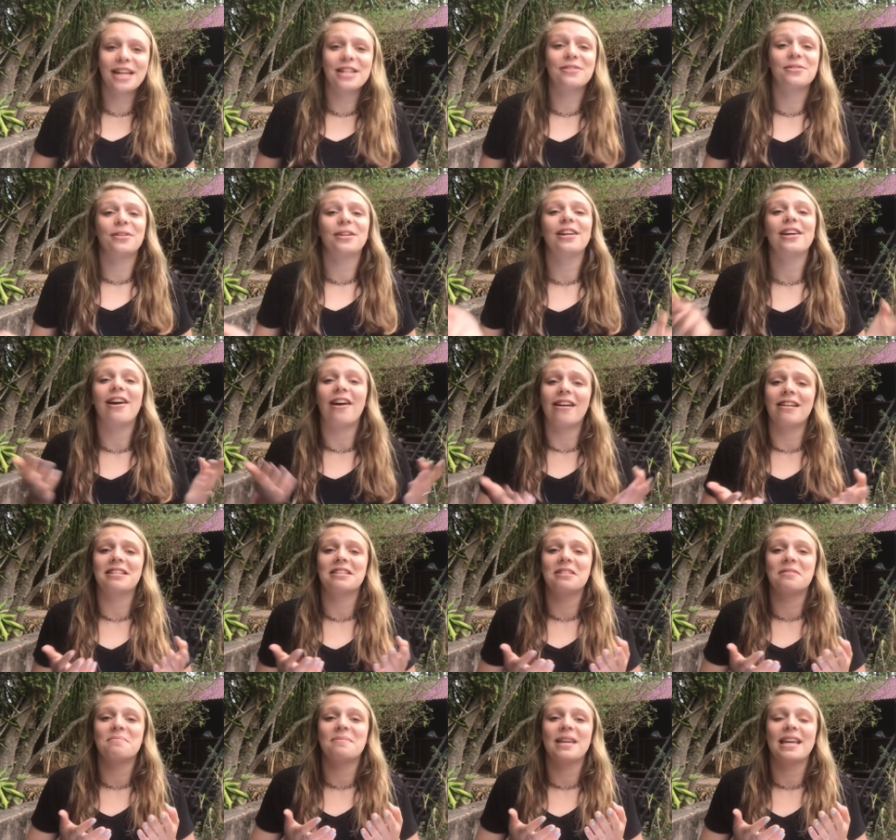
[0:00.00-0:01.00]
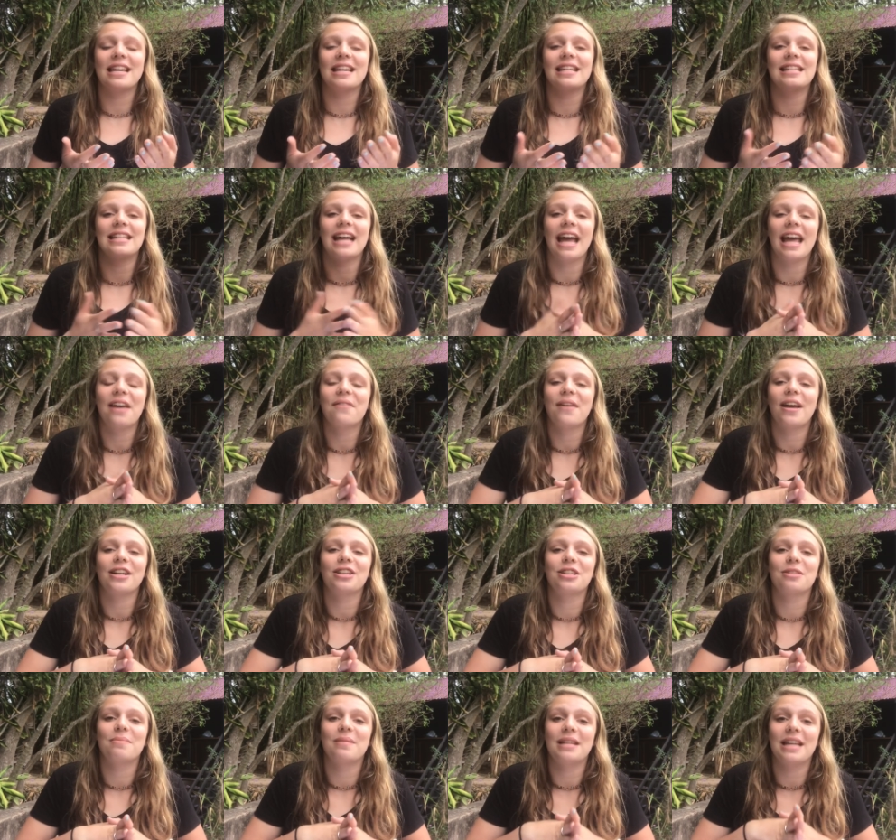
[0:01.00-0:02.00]
It's really awesome because I have
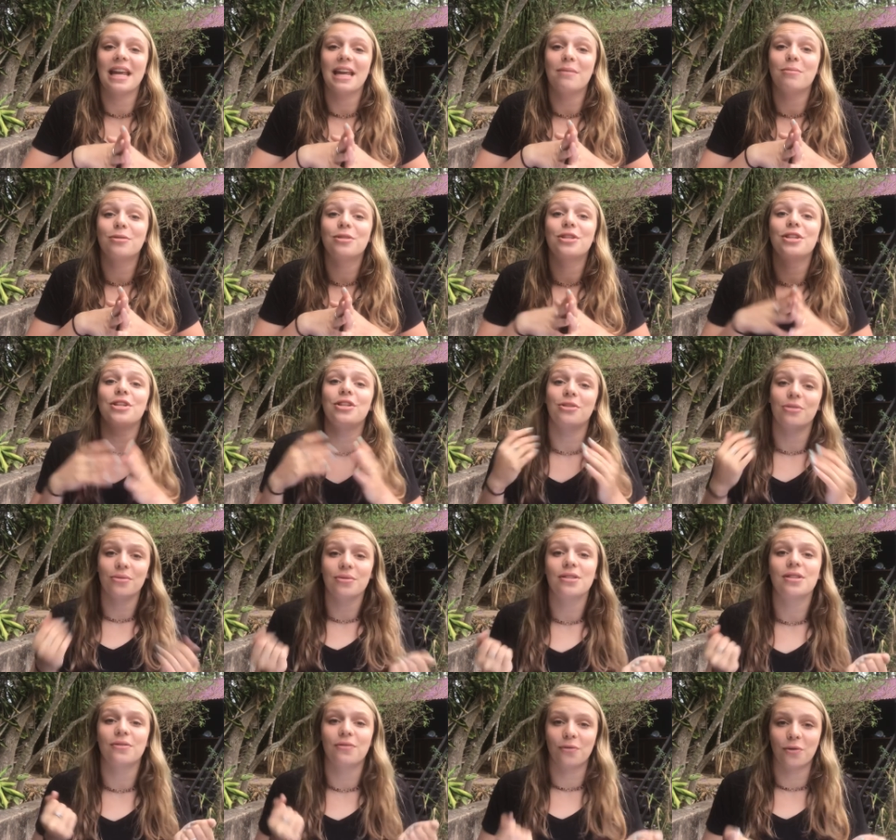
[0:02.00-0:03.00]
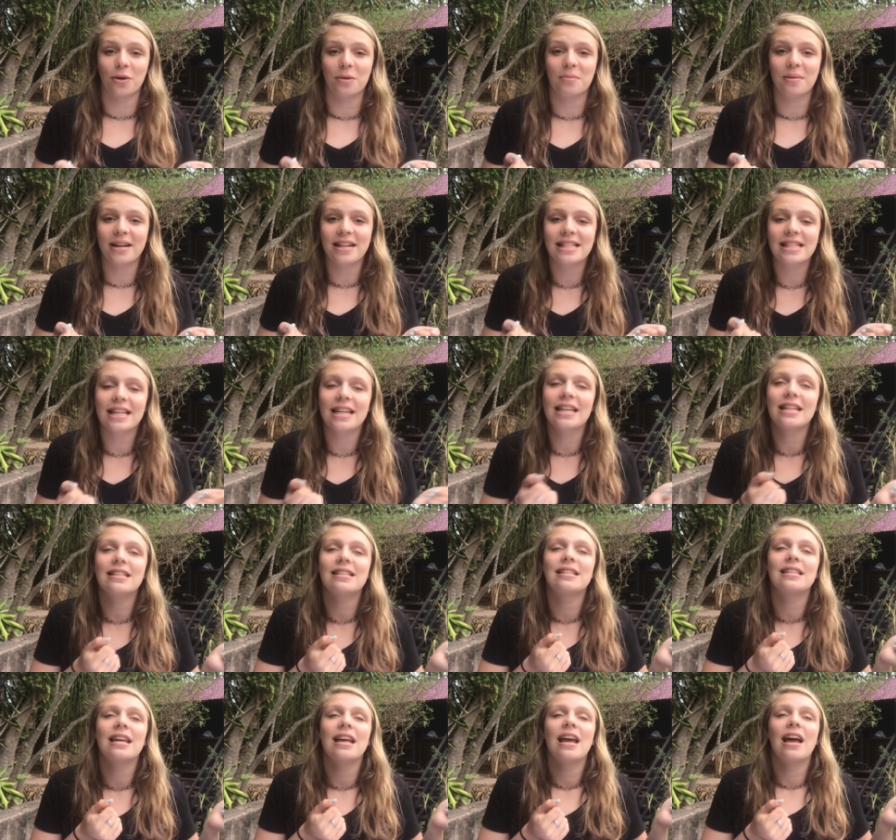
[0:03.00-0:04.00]
actually been able to use the four
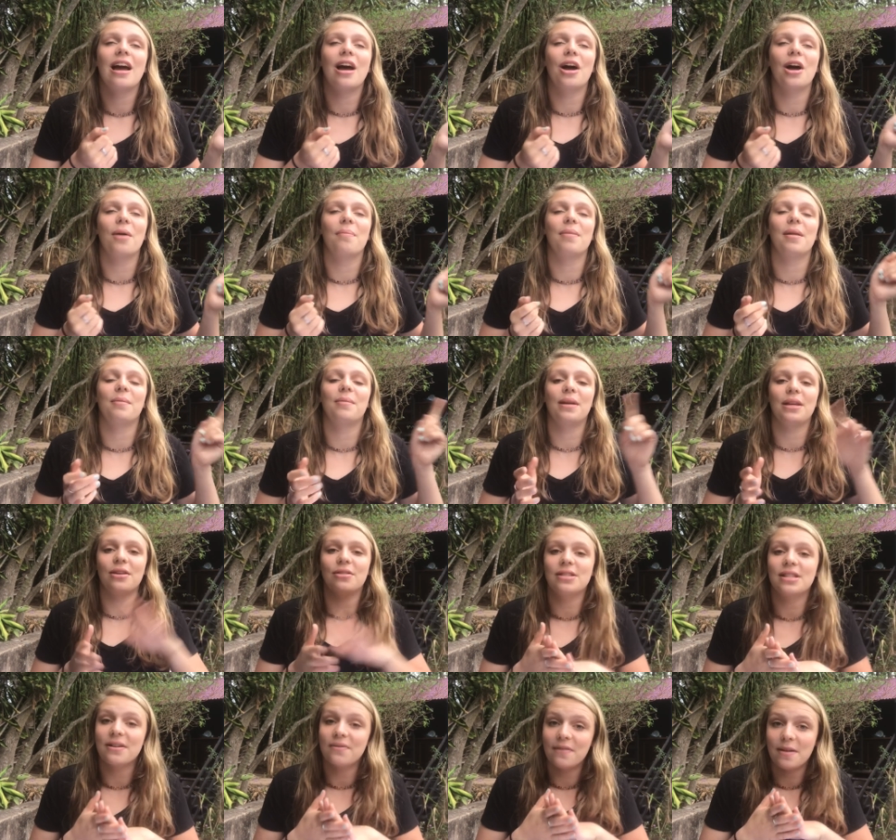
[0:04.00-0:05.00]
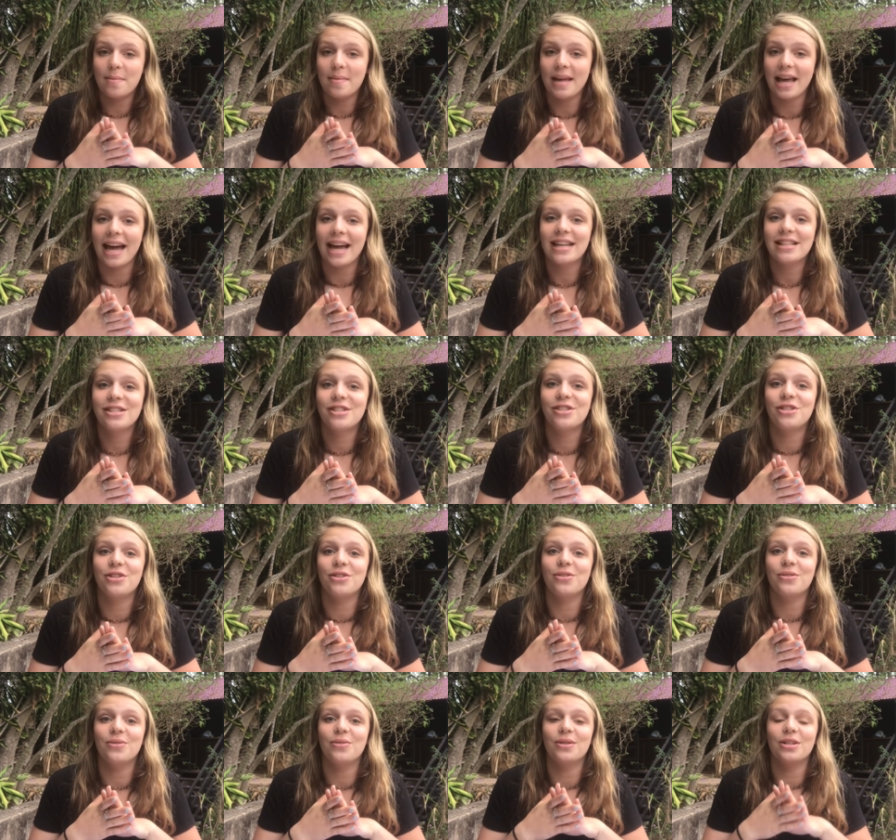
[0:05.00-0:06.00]
bracelets um, that we used at VBS
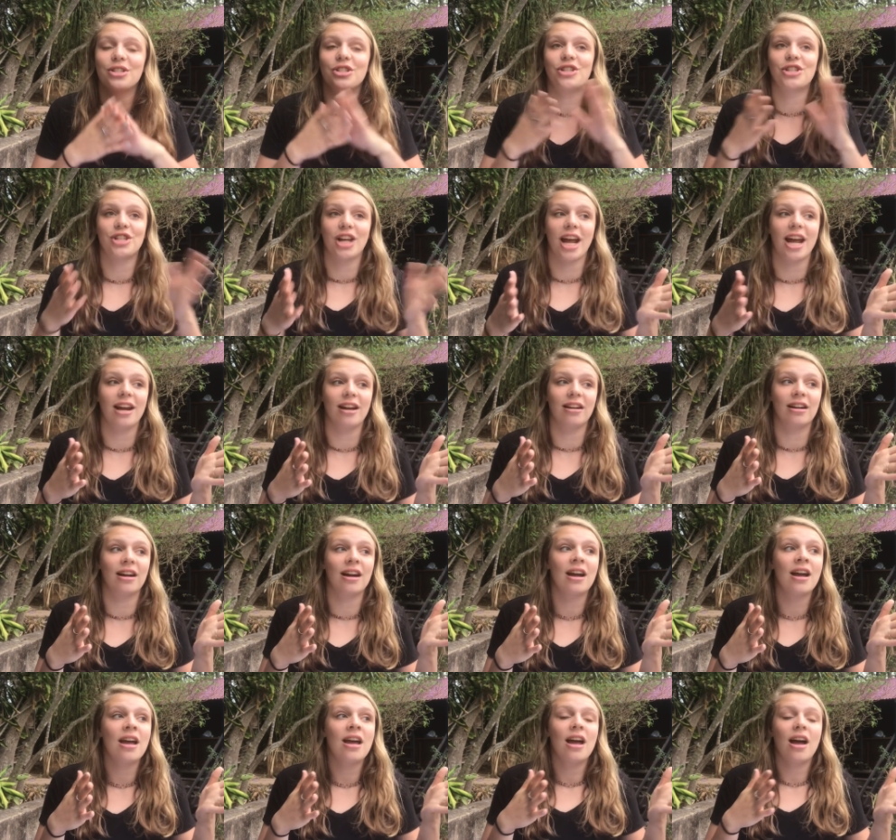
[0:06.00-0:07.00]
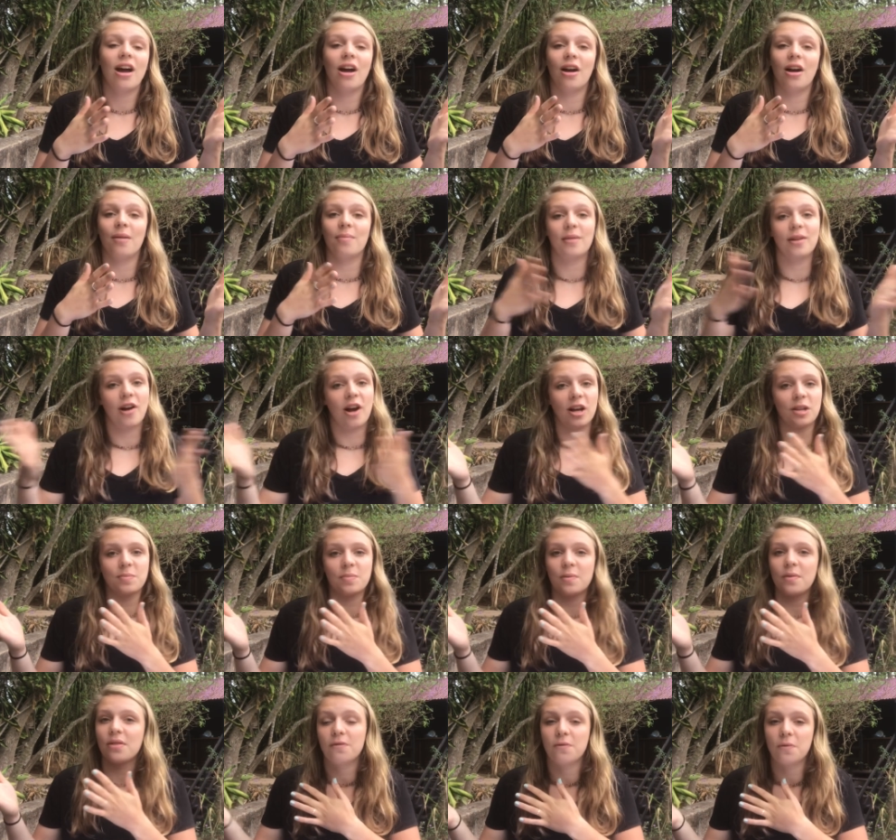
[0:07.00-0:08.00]
to share um, the
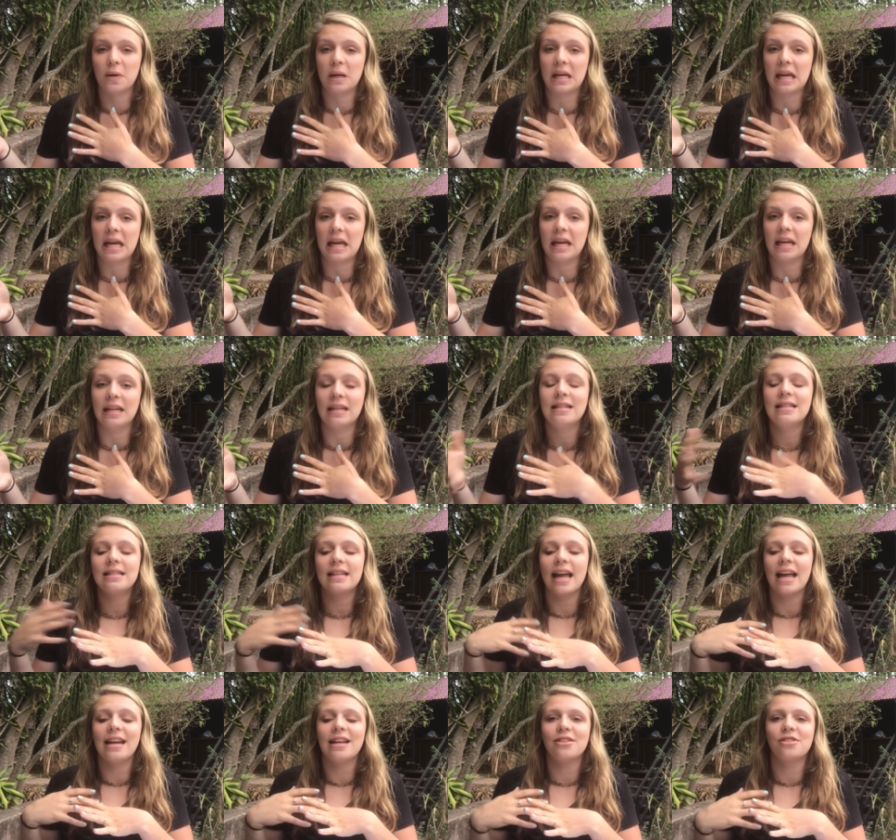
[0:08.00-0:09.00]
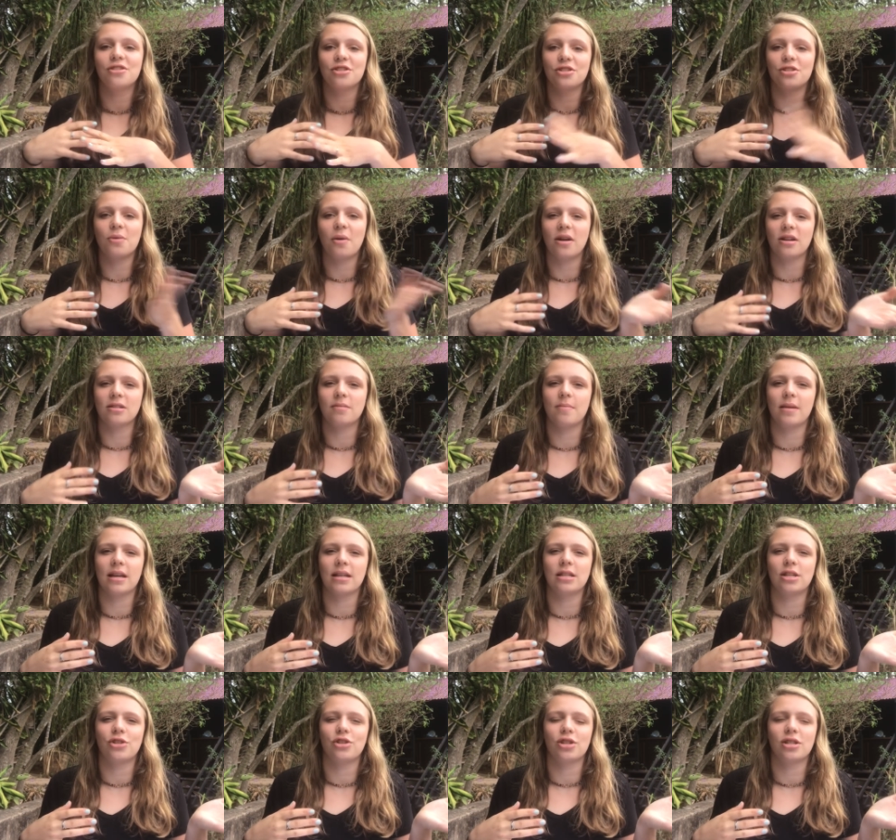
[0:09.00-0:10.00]
gospel with four kids and it's just so awesome
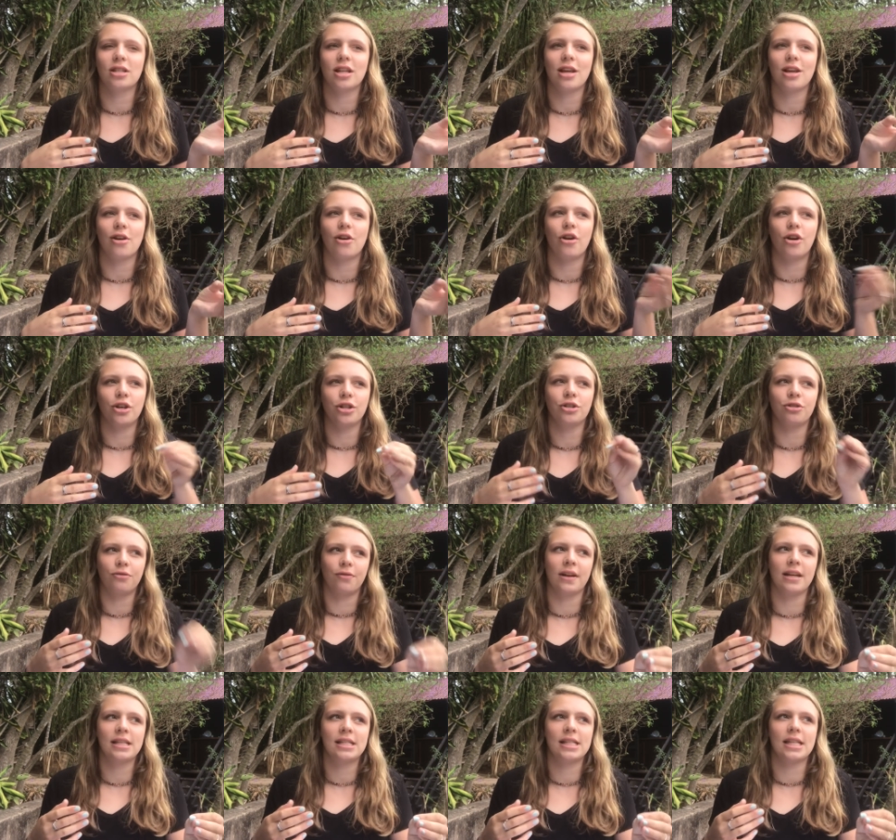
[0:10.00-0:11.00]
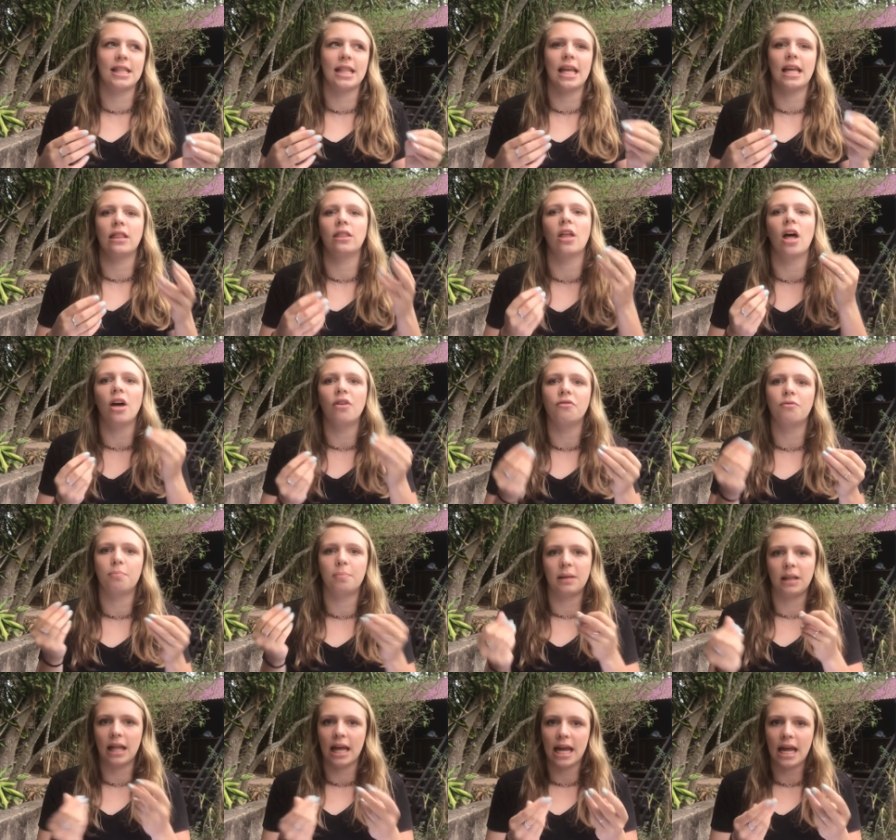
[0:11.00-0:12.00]
because it's just like on your wrist and they love
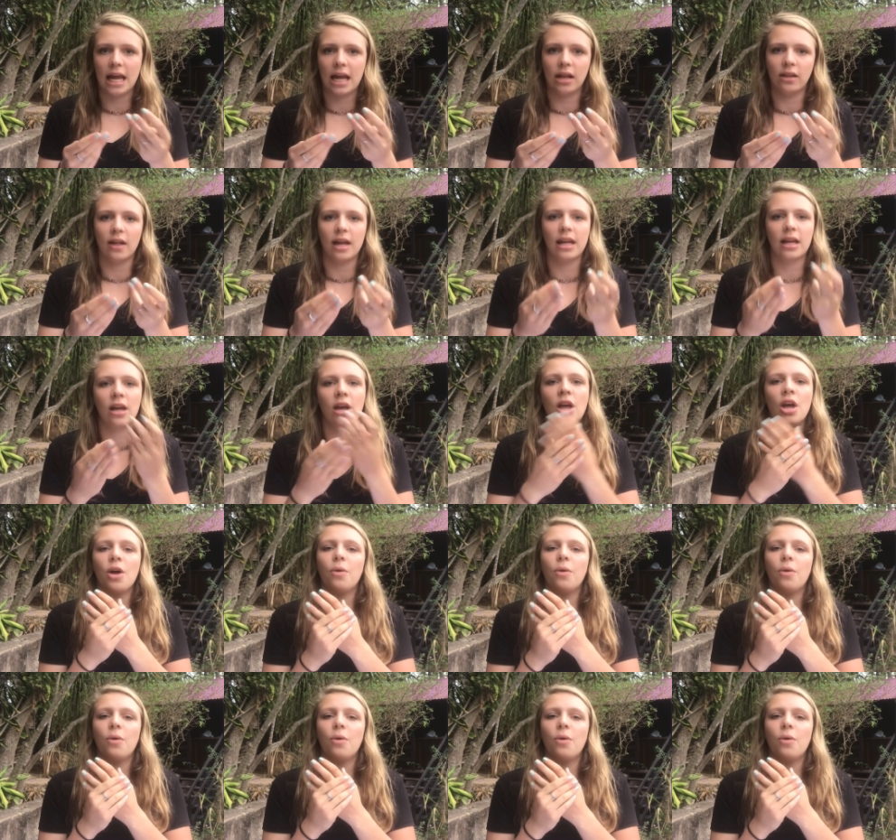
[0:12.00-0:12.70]
playing like